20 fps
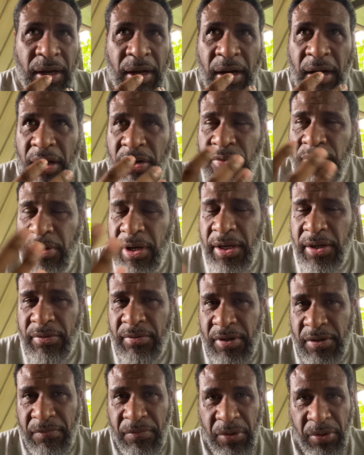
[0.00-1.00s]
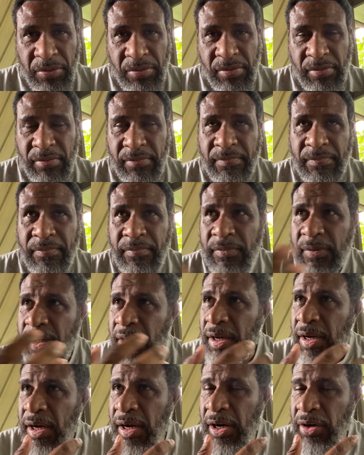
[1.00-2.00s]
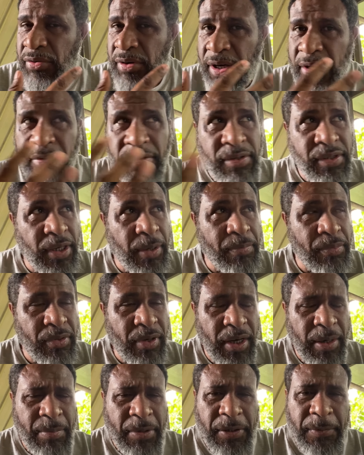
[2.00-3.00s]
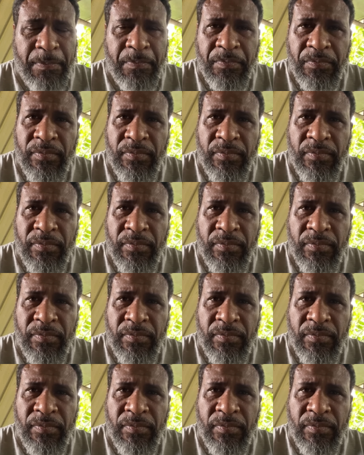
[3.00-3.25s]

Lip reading: How do I increase views? How do I increase subscribers?